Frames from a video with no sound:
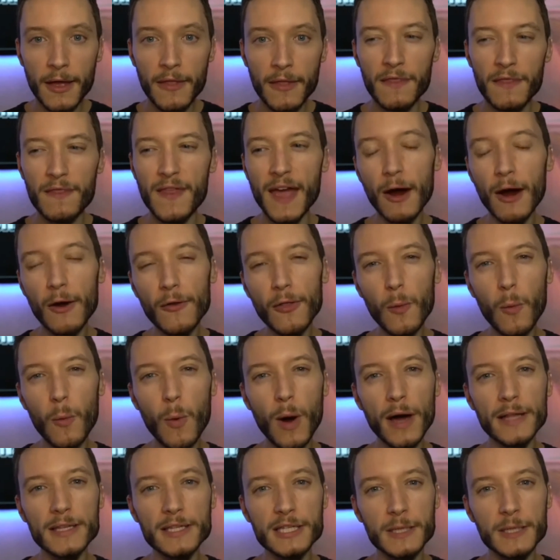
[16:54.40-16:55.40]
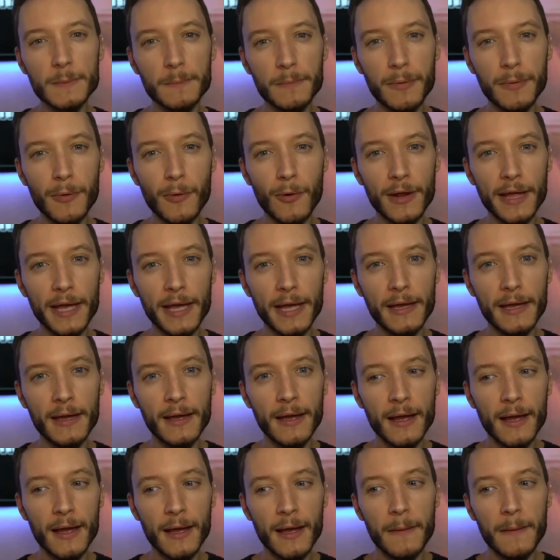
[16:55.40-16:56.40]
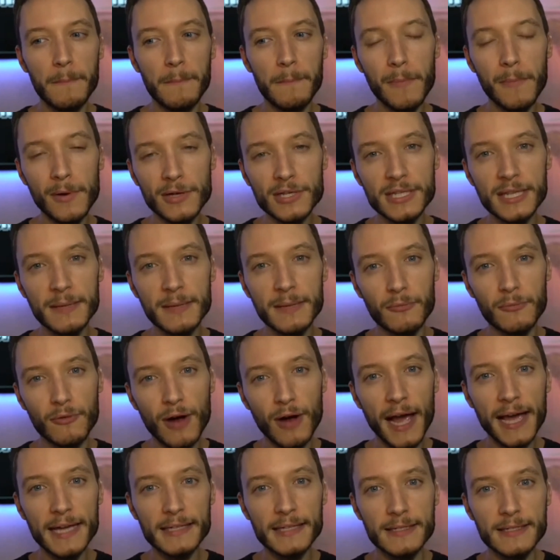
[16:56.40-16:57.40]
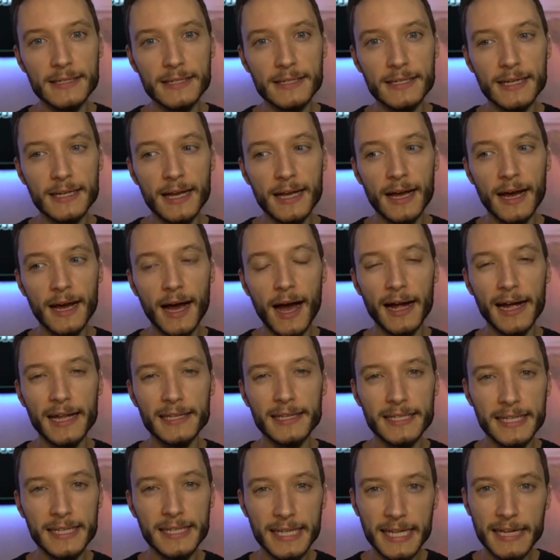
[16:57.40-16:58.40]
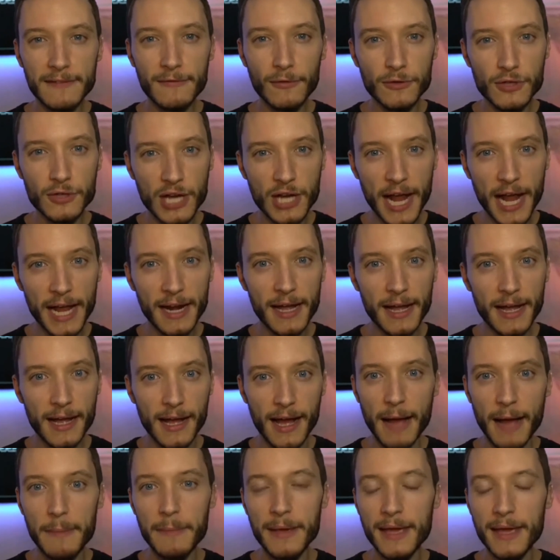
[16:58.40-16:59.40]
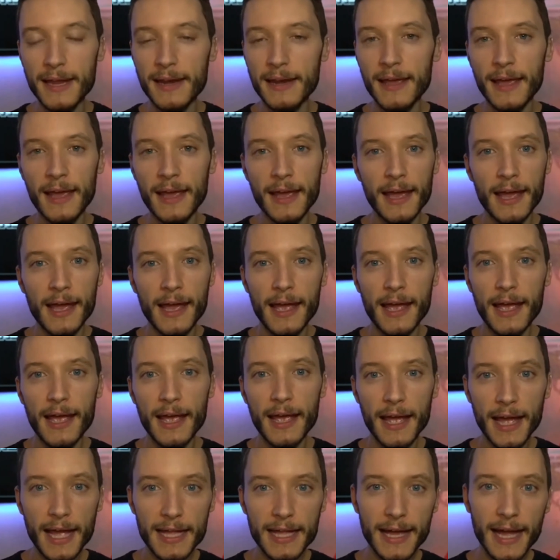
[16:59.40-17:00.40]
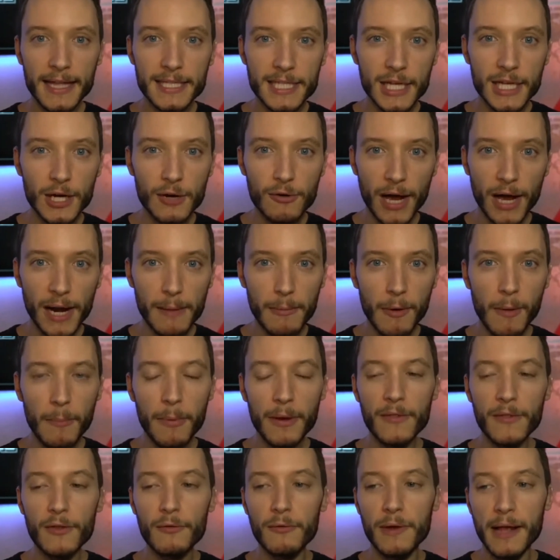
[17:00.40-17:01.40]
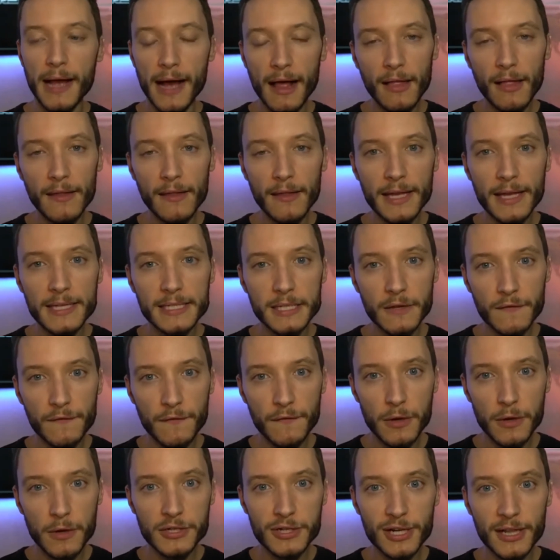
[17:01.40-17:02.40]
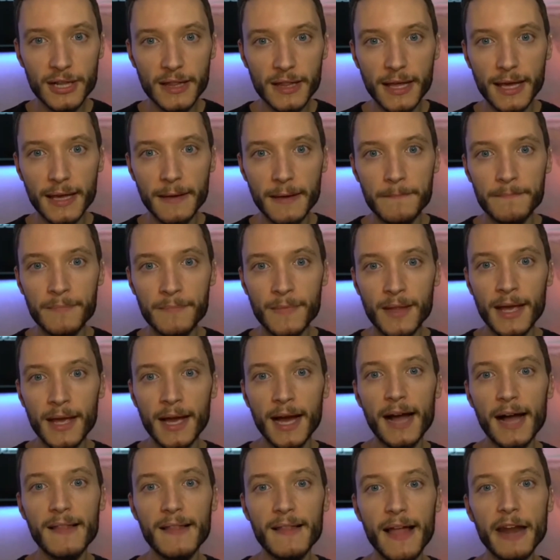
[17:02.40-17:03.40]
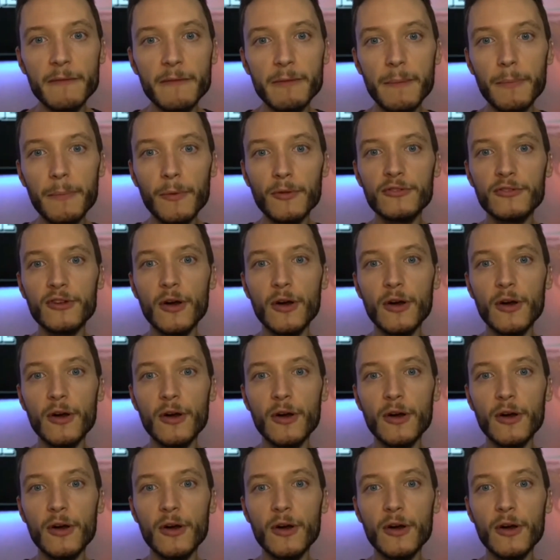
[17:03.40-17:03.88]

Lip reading: they're the ones supporting Muslim rights against evil China. I mean, it's incredible, but the reality is, unfortunately, a lot of people